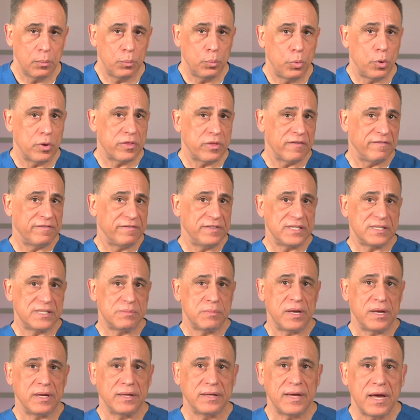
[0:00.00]
Both of these
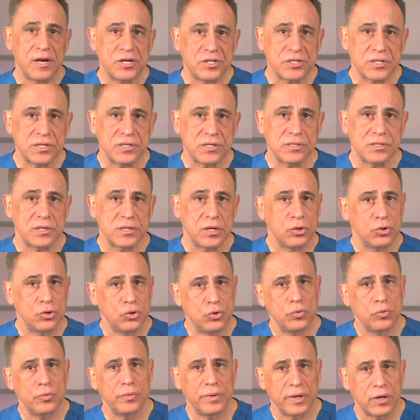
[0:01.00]
medications
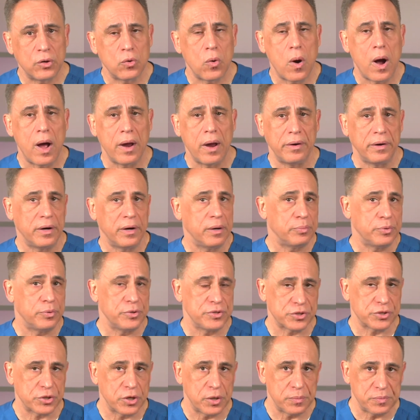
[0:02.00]
do require a
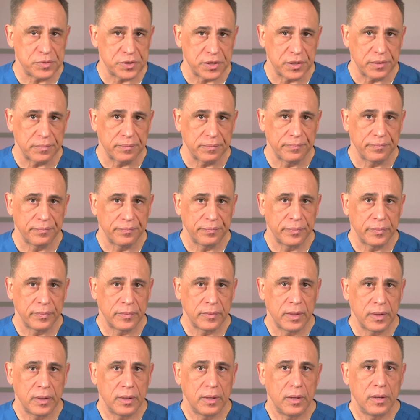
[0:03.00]
prescription.
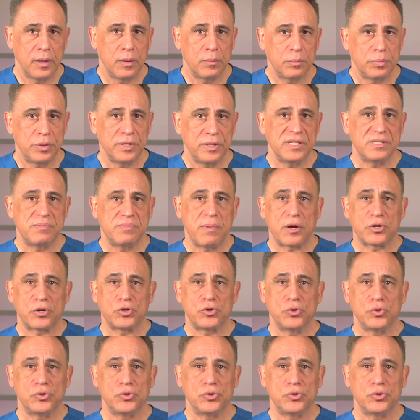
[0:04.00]
Please make sure